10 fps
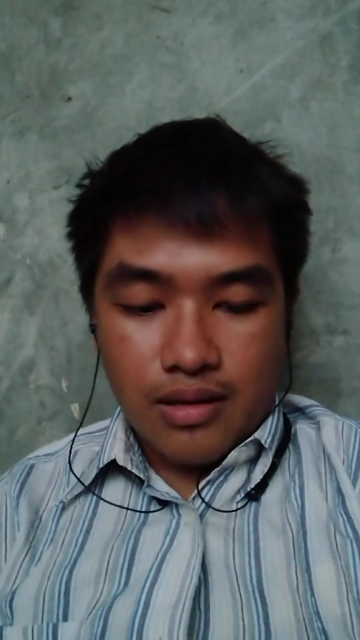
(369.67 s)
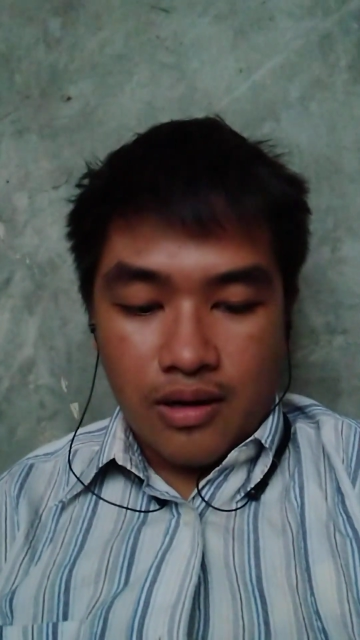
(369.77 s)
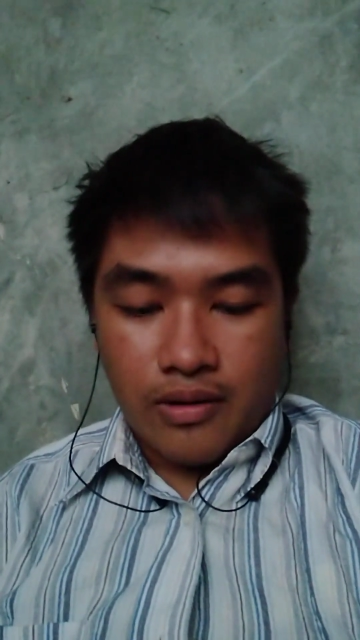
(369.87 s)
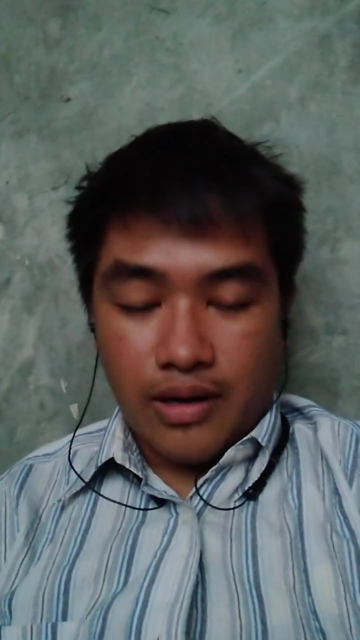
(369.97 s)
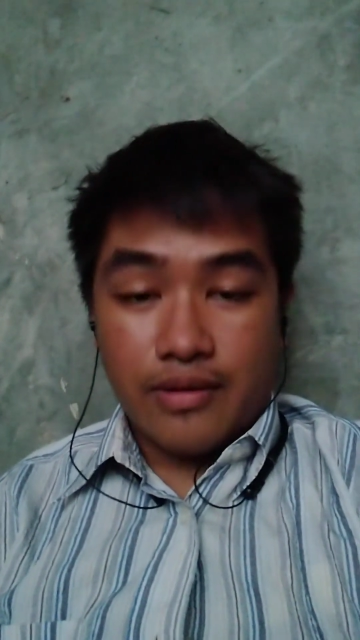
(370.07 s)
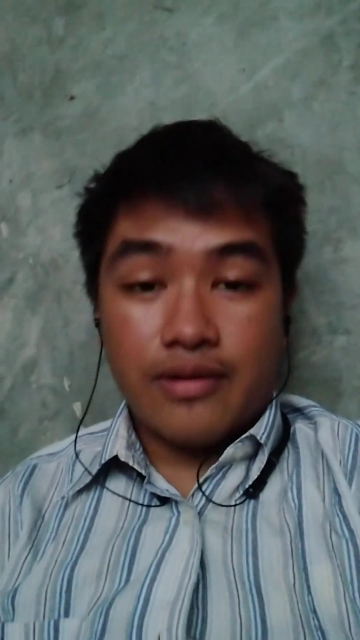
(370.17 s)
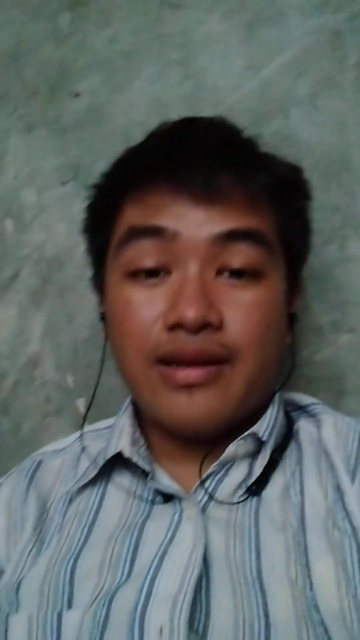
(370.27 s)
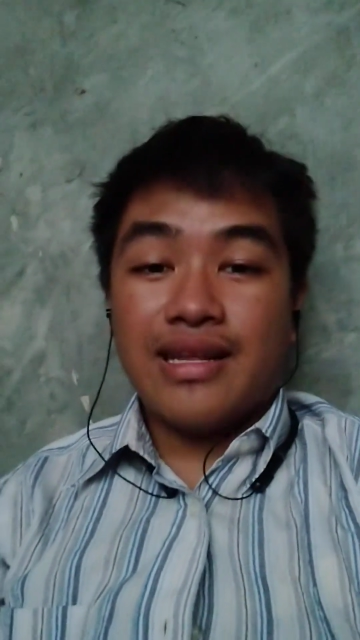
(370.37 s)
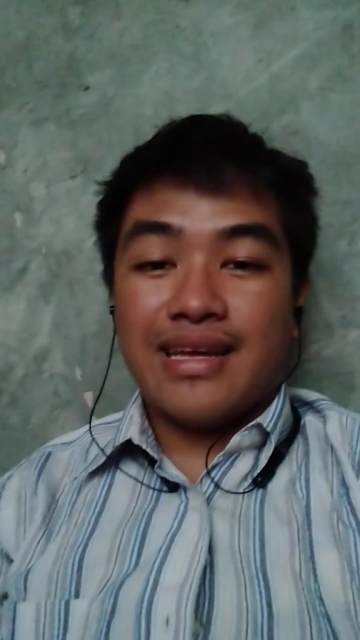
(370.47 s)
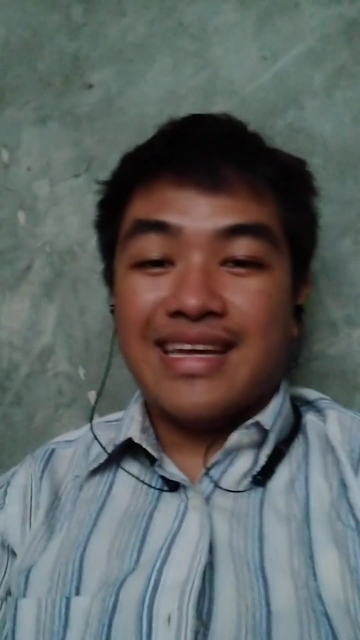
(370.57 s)
Okay,
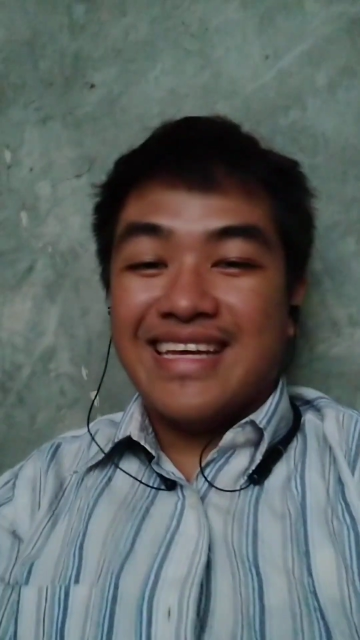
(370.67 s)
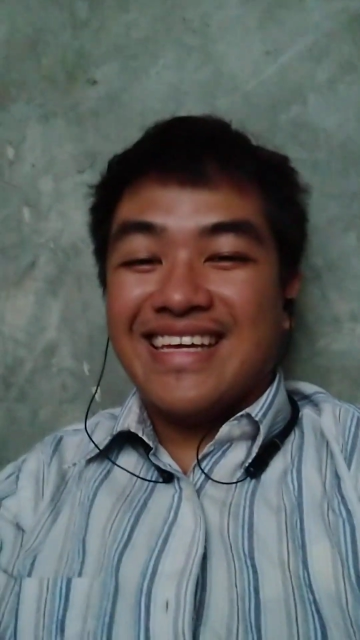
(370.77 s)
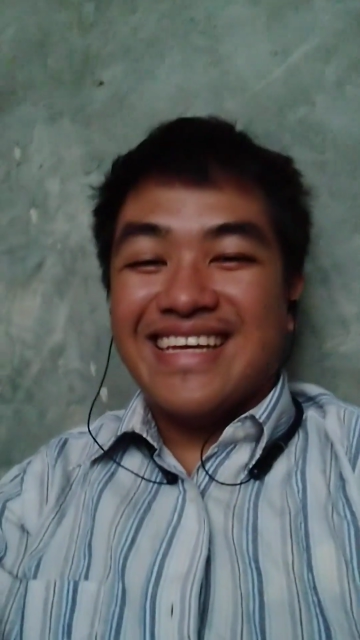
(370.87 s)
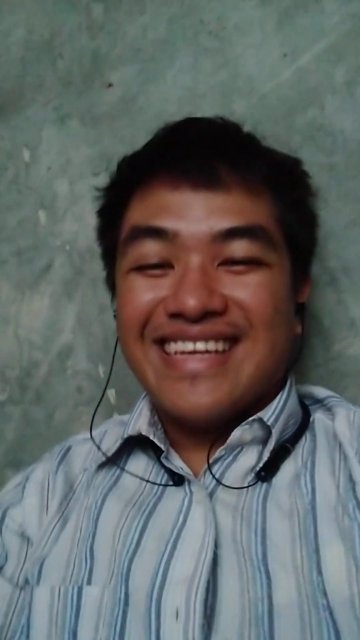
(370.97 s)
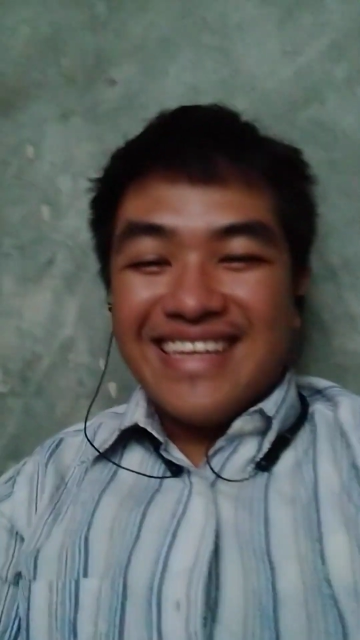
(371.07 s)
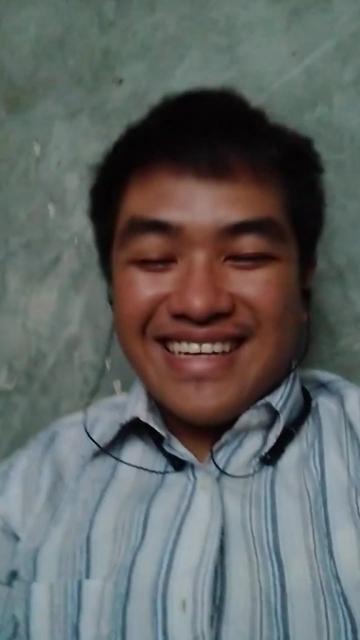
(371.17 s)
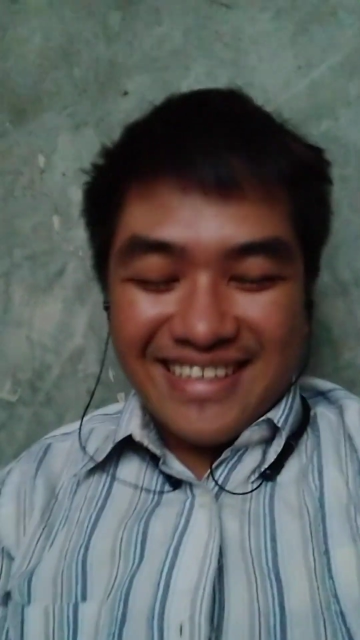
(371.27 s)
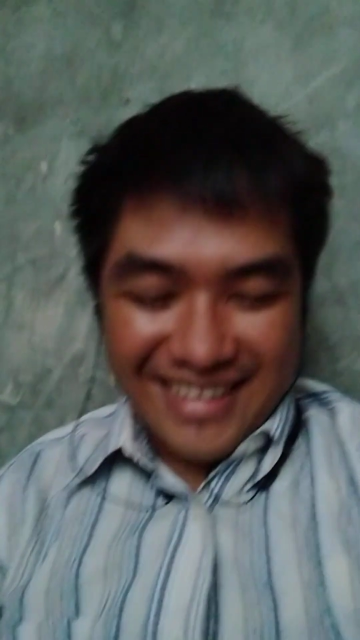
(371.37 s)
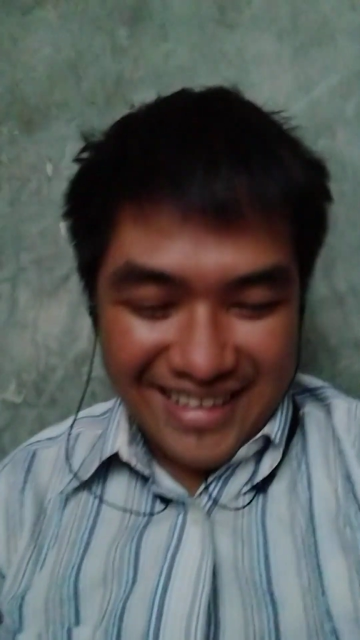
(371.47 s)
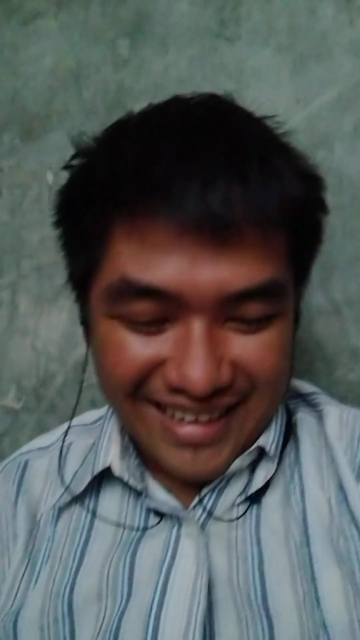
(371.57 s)
reading,
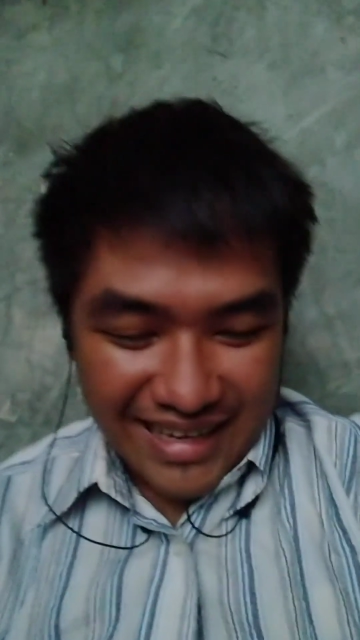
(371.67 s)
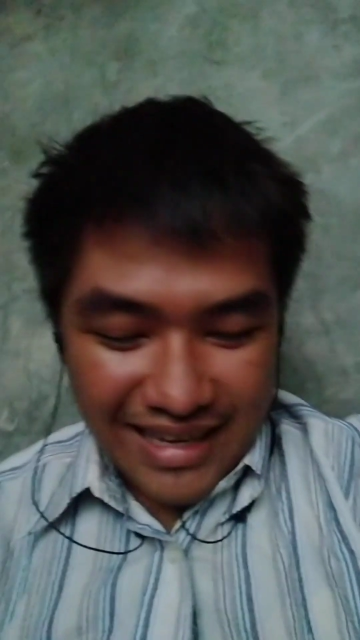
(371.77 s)
reading.